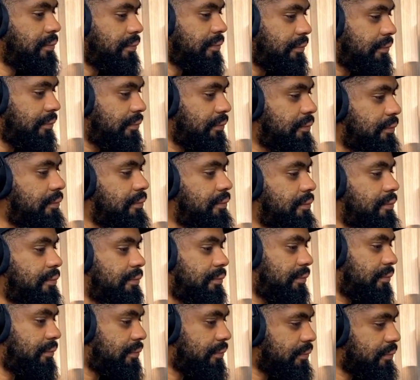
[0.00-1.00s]
from a pilot.
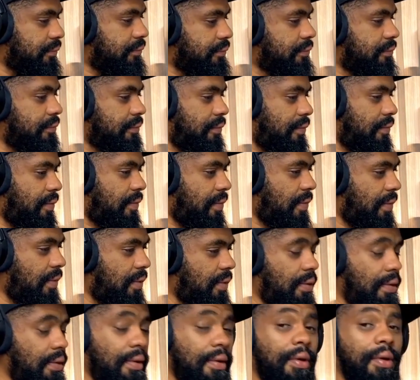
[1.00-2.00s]
I'm like a bike,
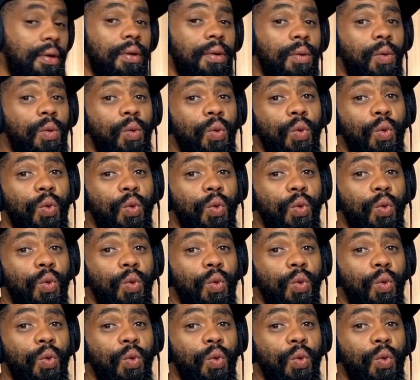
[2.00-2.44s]
even if I...